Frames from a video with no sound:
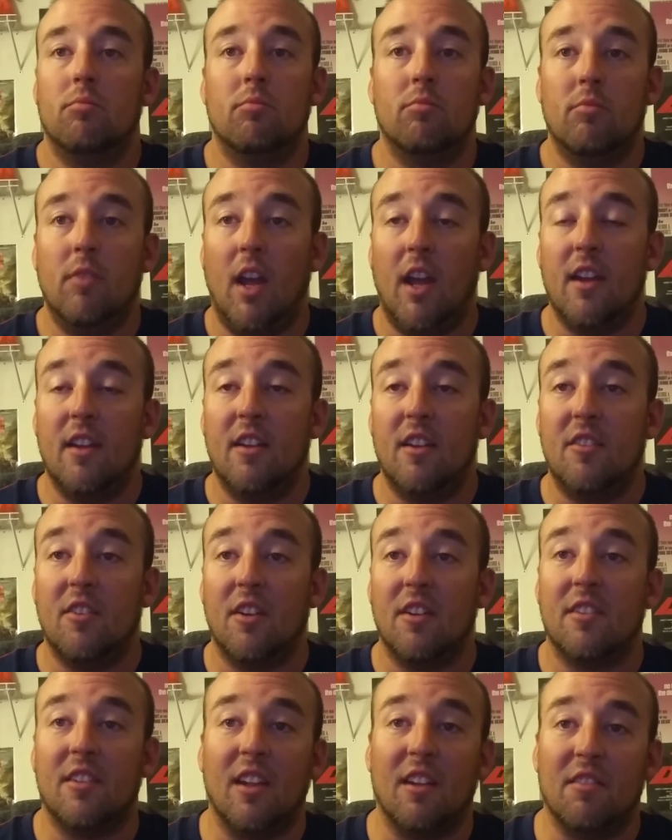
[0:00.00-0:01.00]
Yeah, enjoy
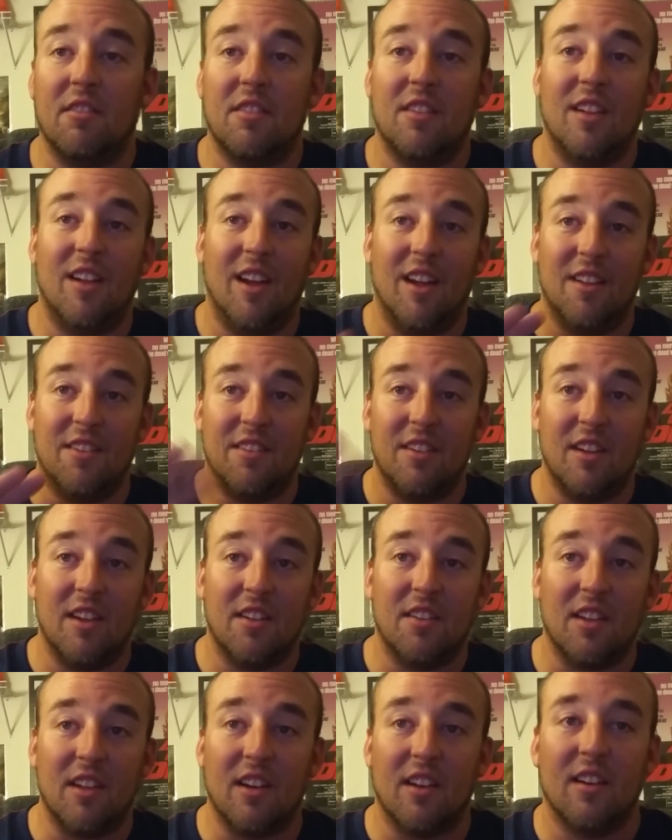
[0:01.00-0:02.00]
yourselves. I'll see you
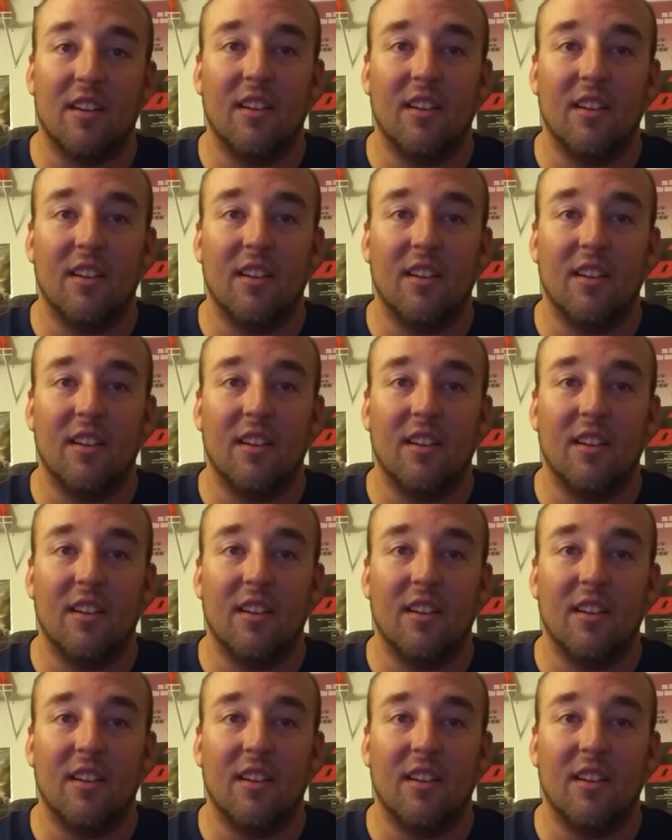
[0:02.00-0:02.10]
guys later.